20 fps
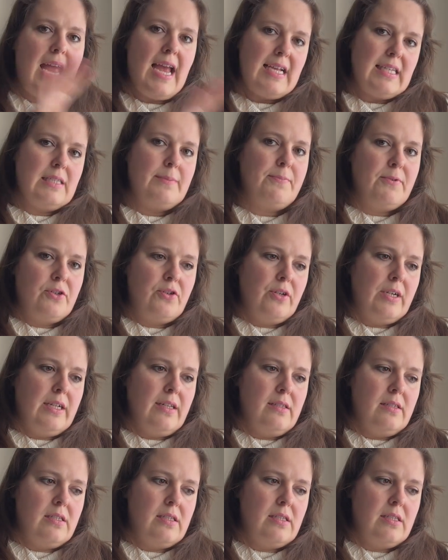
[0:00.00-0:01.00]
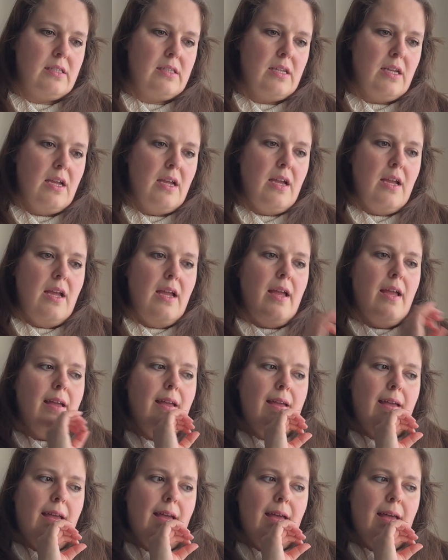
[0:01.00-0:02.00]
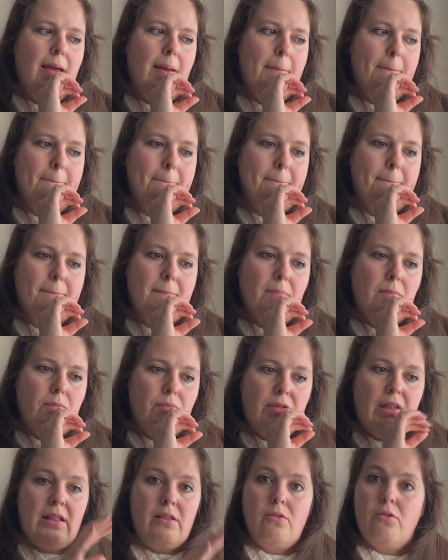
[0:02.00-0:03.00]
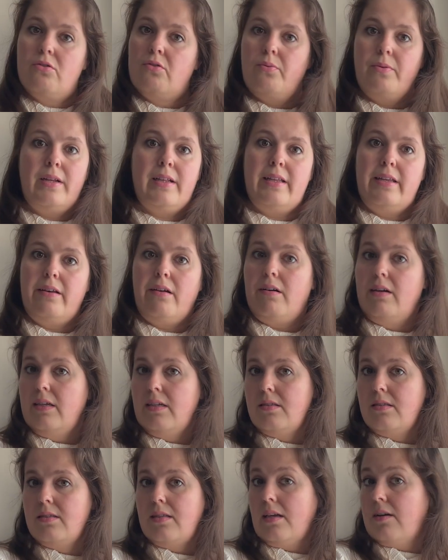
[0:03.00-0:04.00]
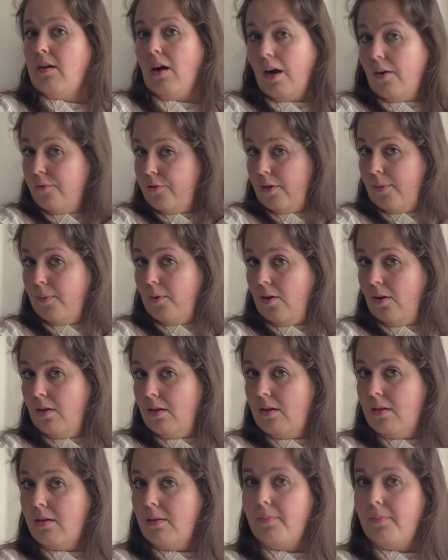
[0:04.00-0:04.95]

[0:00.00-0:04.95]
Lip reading: espadrilles that look really nice and comfortable,